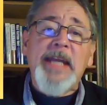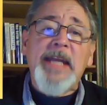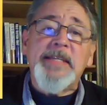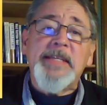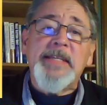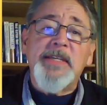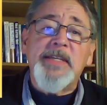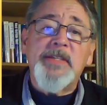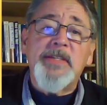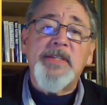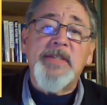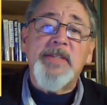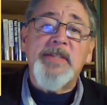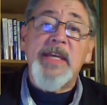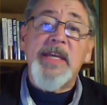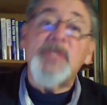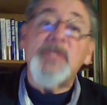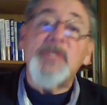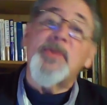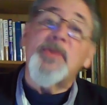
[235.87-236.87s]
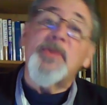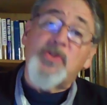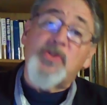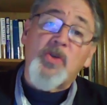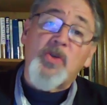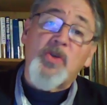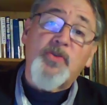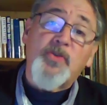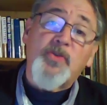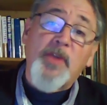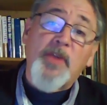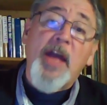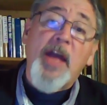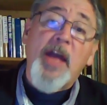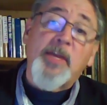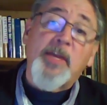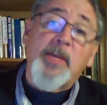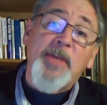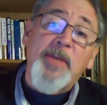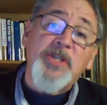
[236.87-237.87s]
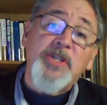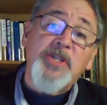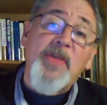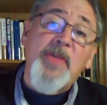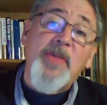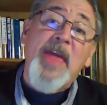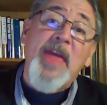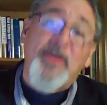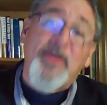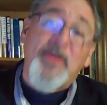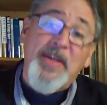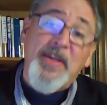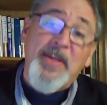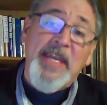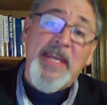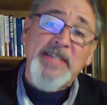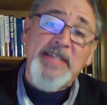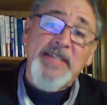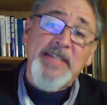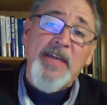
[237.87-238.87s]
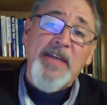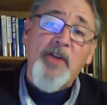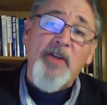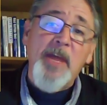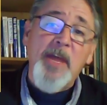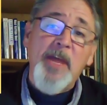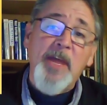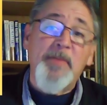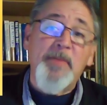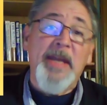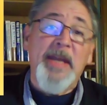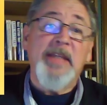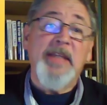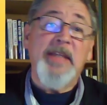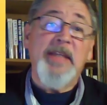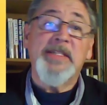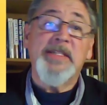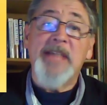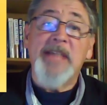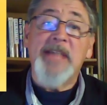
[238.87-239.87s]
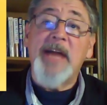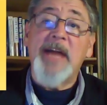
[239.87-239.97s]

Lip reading: census is a resource for the occupation in the DC area, but it is not